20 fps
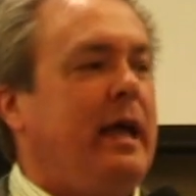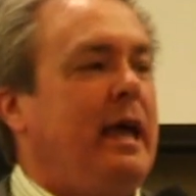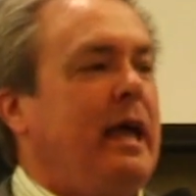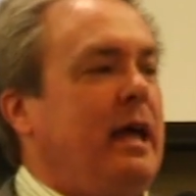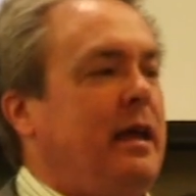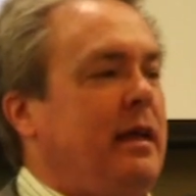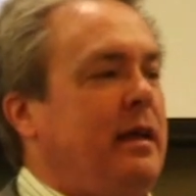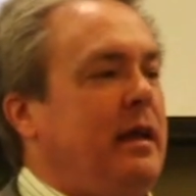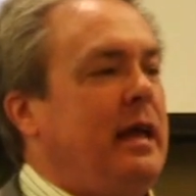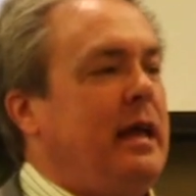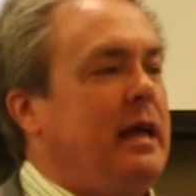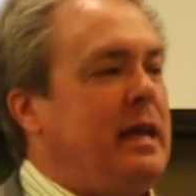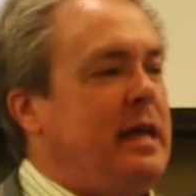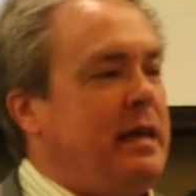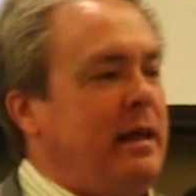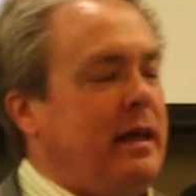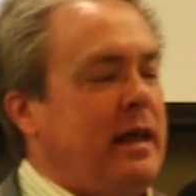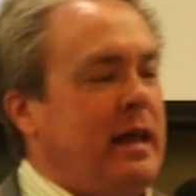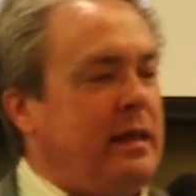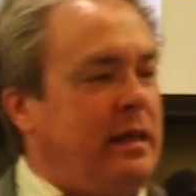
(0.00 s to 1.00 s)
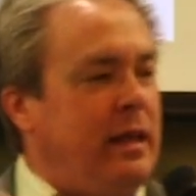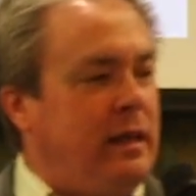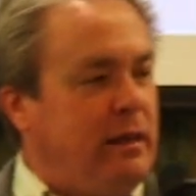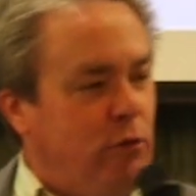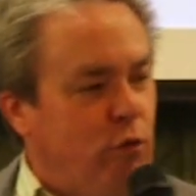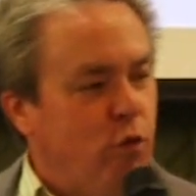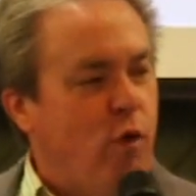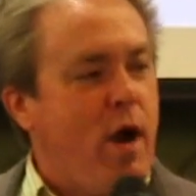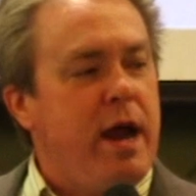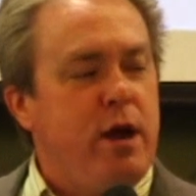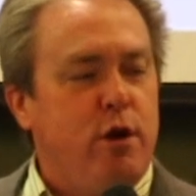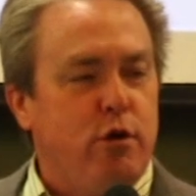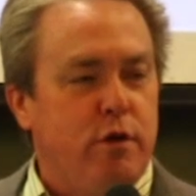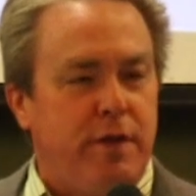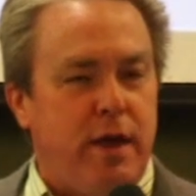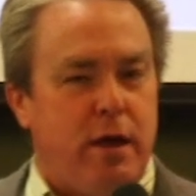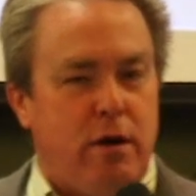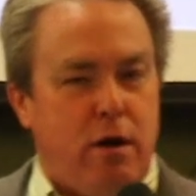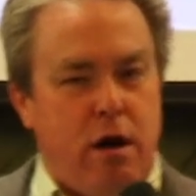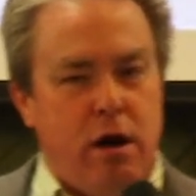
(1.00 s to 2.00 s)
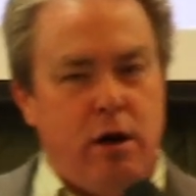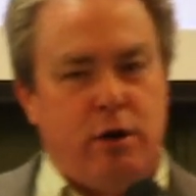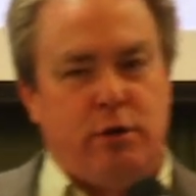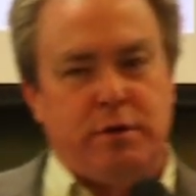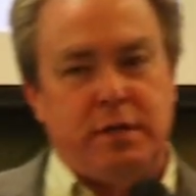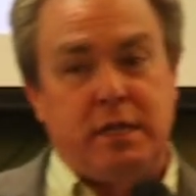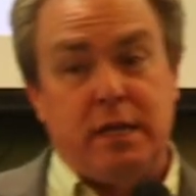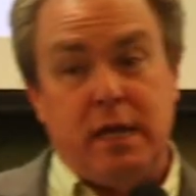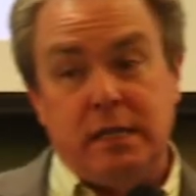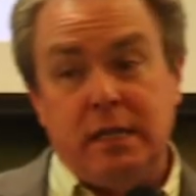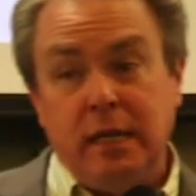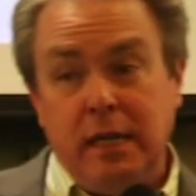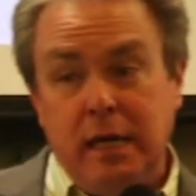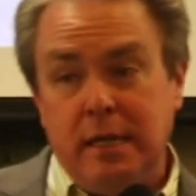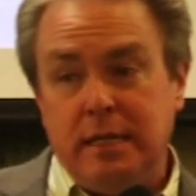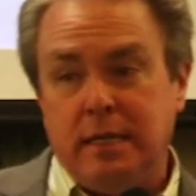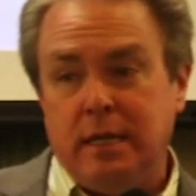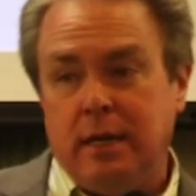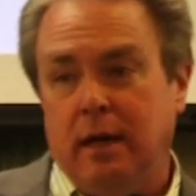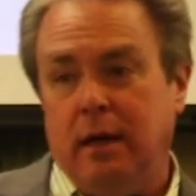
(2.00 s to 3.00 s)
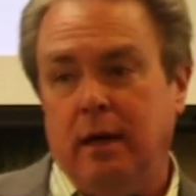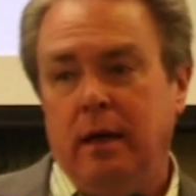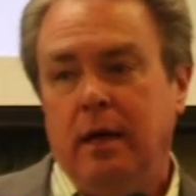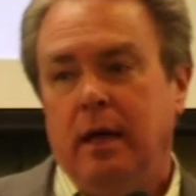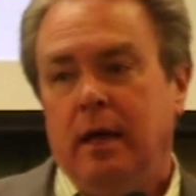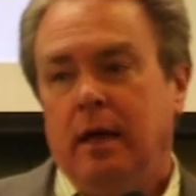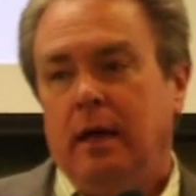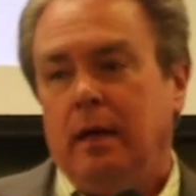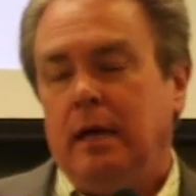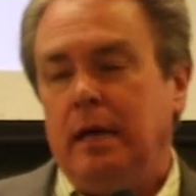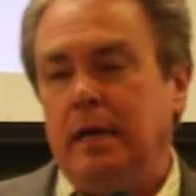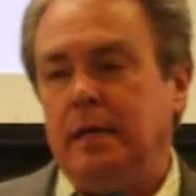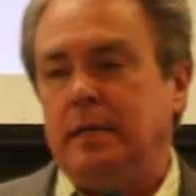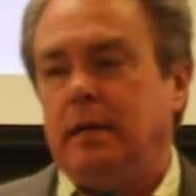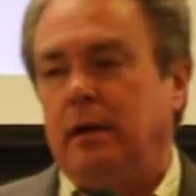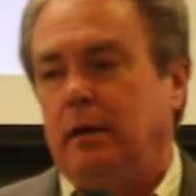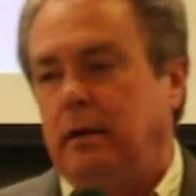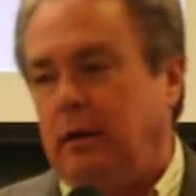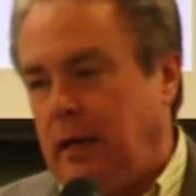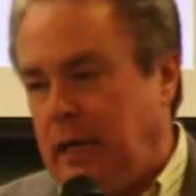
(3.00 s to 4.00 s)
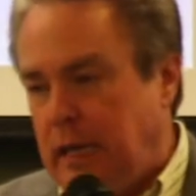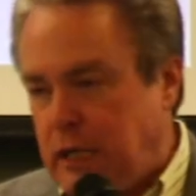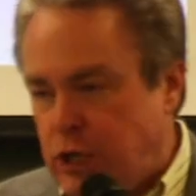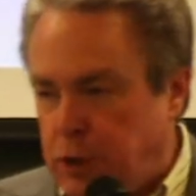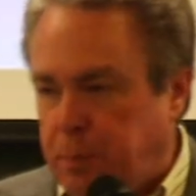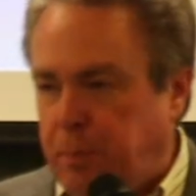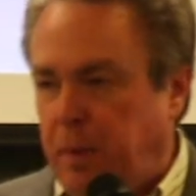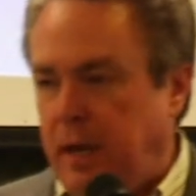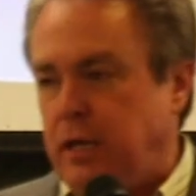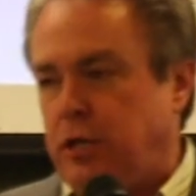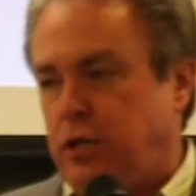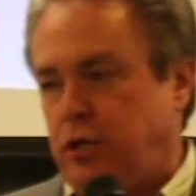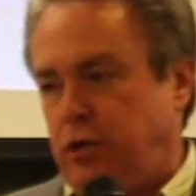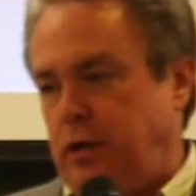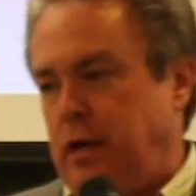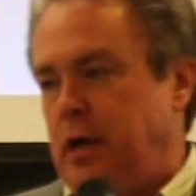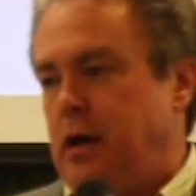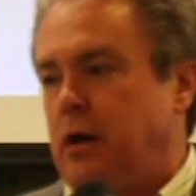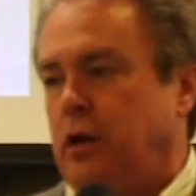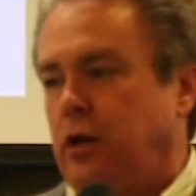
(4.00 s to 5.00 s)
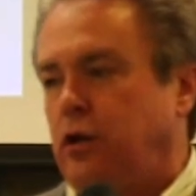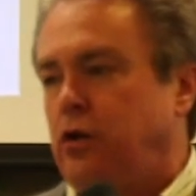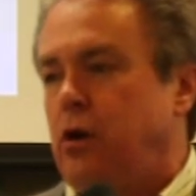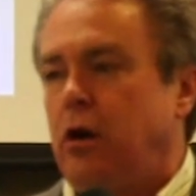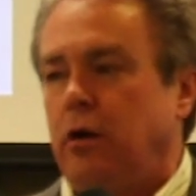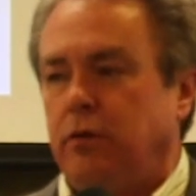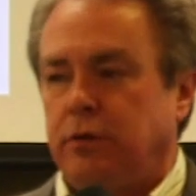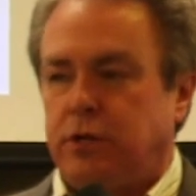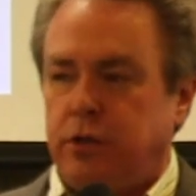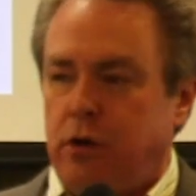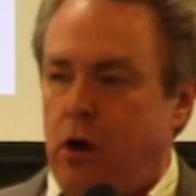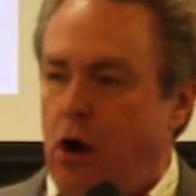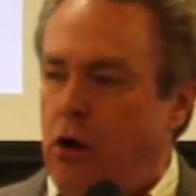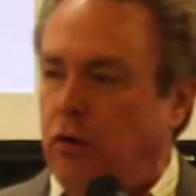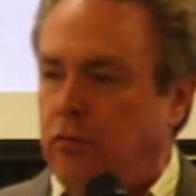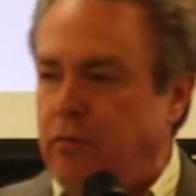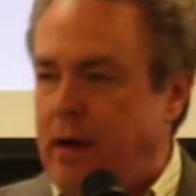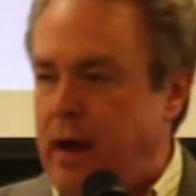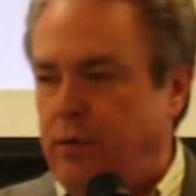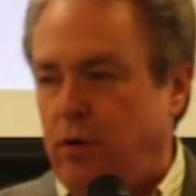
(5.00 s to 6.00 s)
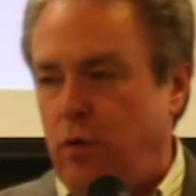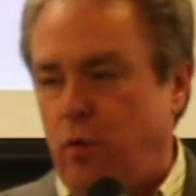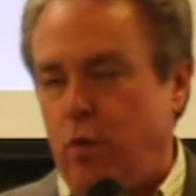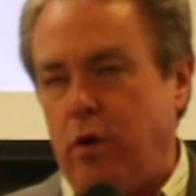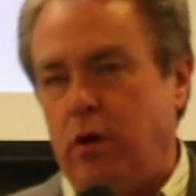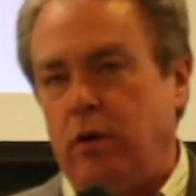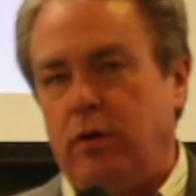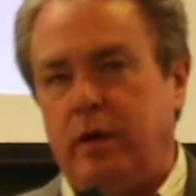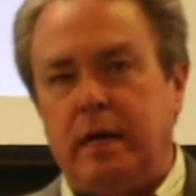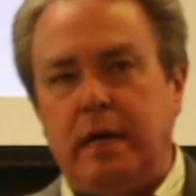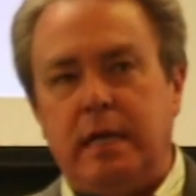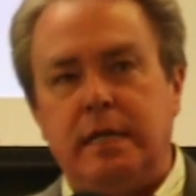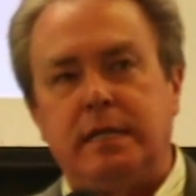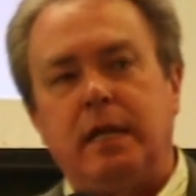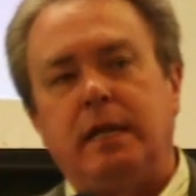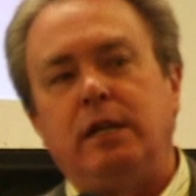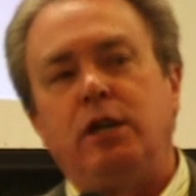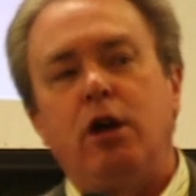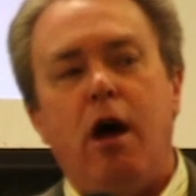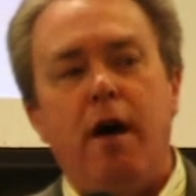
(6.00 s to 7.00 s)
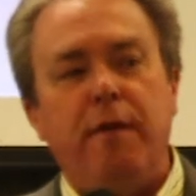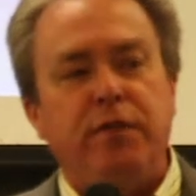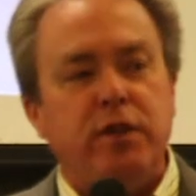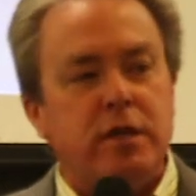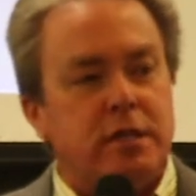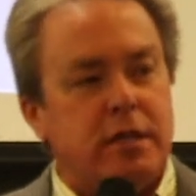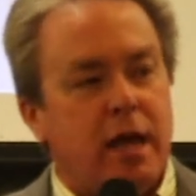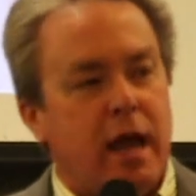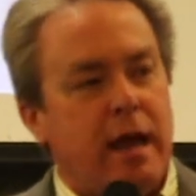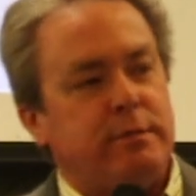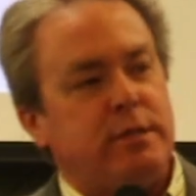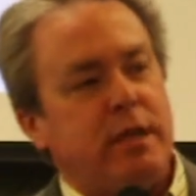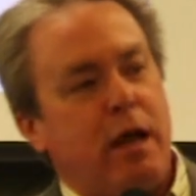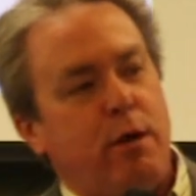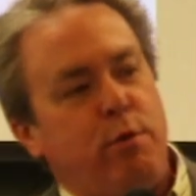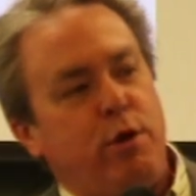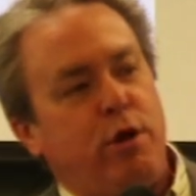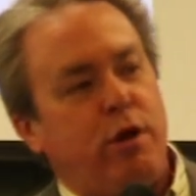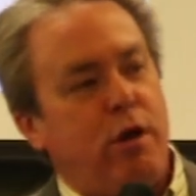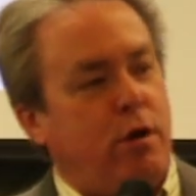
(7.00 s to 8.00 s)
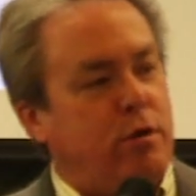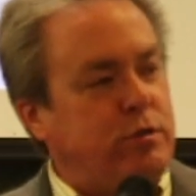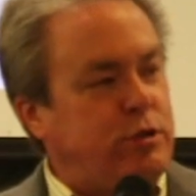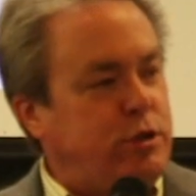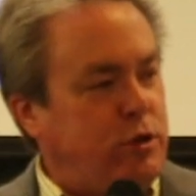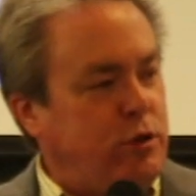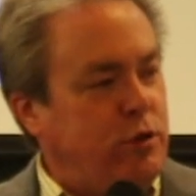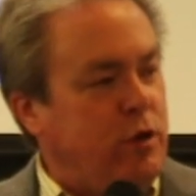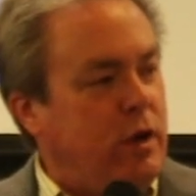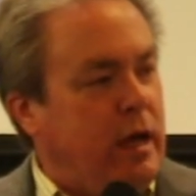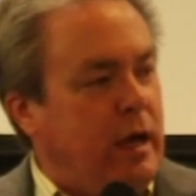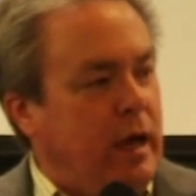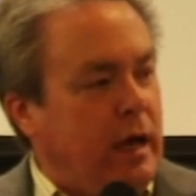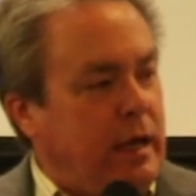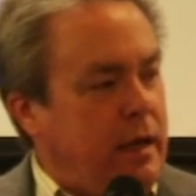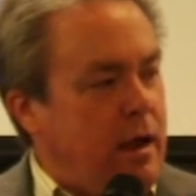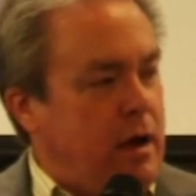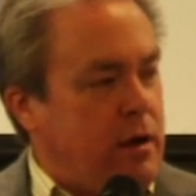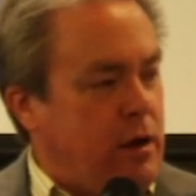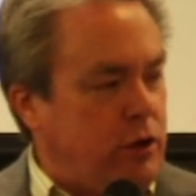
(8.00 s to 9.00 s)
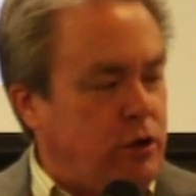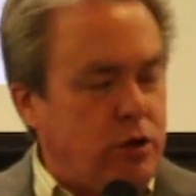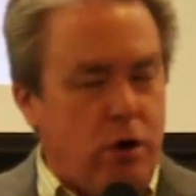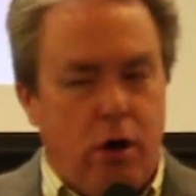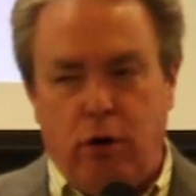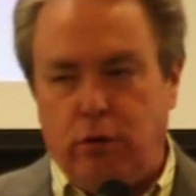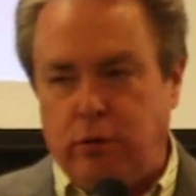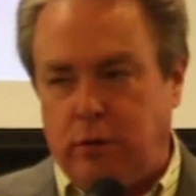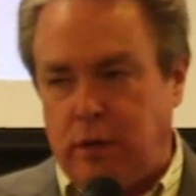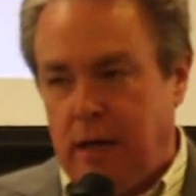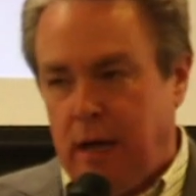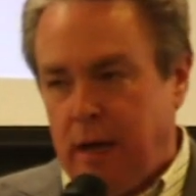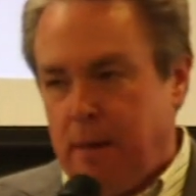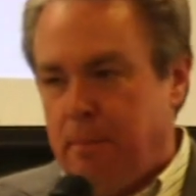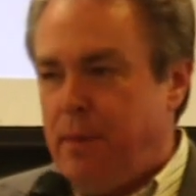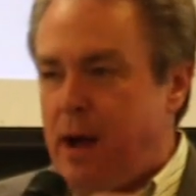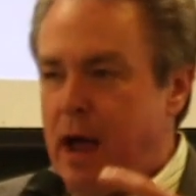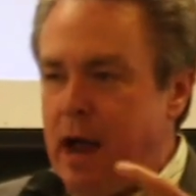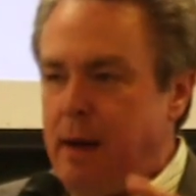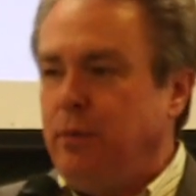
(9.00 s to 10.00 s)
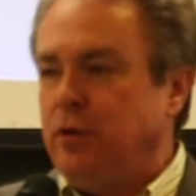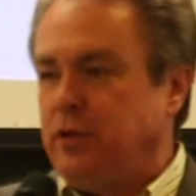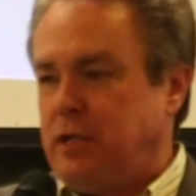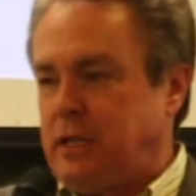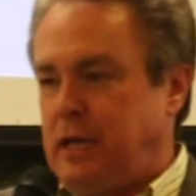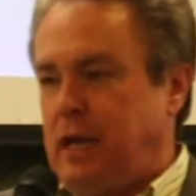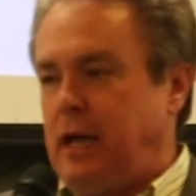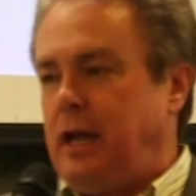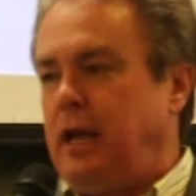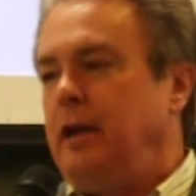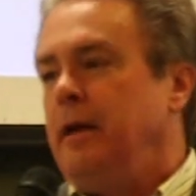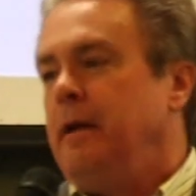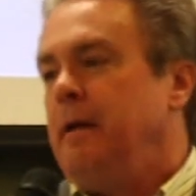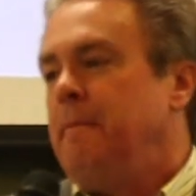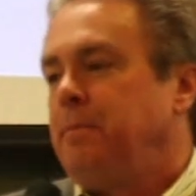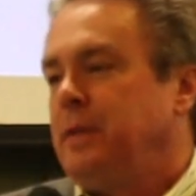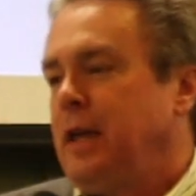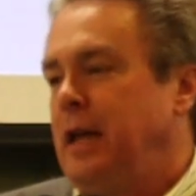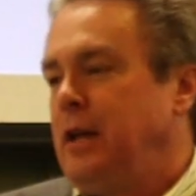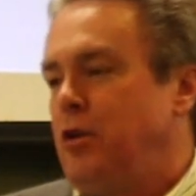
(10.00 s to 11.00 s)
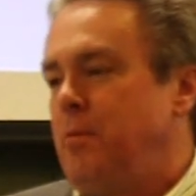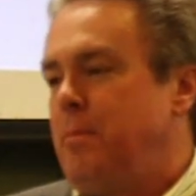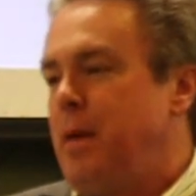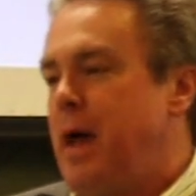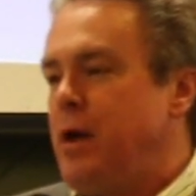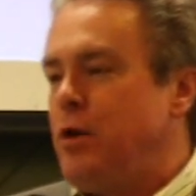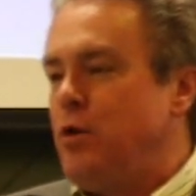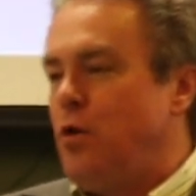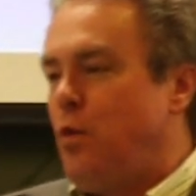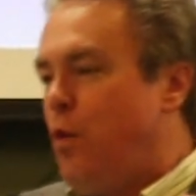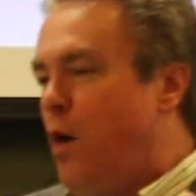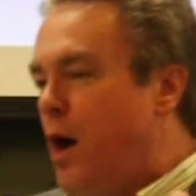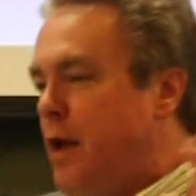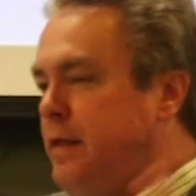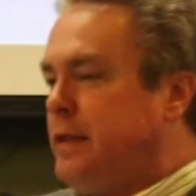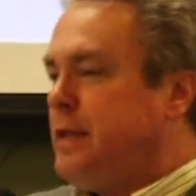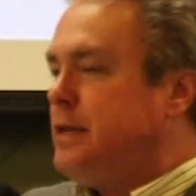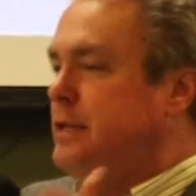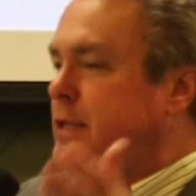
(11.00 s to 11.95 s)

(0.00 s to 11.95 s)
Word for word: And, and, he, and the writer of that article says he's a he's a, he speaks to young adults all around the world. And he said, oftentimes I will go to a young adult Bible study, and no matter what the